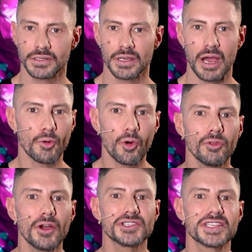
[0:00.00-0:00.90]
Are all
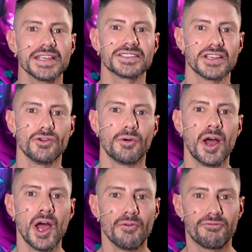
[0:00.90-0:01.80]
those things that you're
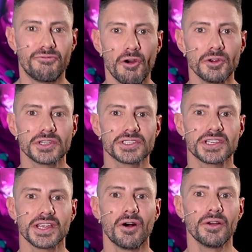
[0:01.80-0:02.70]

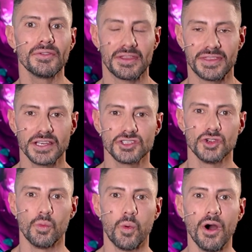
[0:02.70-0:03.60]
focusing on the things
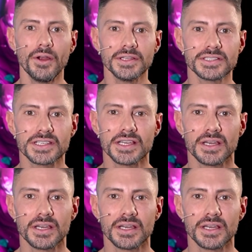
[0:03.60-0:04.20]
you want?